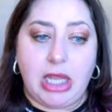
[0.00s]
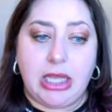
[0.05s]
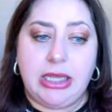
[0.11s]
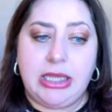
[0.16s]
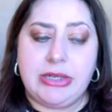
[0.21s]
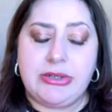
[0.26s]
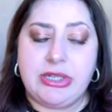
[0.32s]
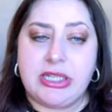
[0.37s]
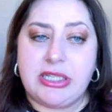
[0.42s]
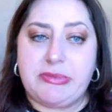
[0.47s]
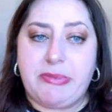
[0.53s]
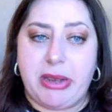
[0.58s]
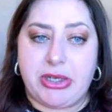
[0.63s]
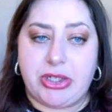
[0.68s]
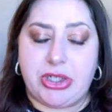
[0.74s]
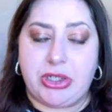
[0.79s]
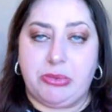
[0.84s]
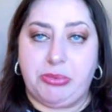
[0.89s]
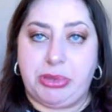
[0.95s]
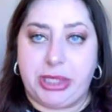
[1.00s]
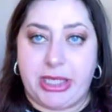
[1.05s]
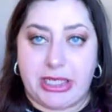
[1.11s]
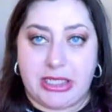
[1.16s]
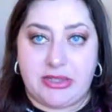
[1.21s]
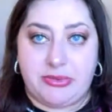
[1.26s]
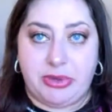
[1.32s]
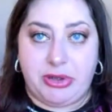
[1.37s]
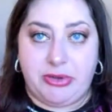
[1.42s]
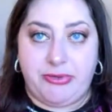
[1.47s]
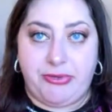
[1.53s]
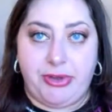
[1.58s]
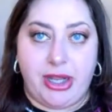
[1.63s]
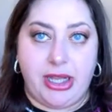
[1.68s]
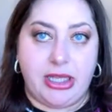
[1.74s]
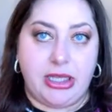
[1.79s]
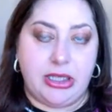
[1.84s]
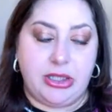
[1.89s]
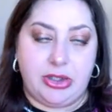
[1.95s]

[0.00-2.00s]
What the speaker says: there's a special place where you file,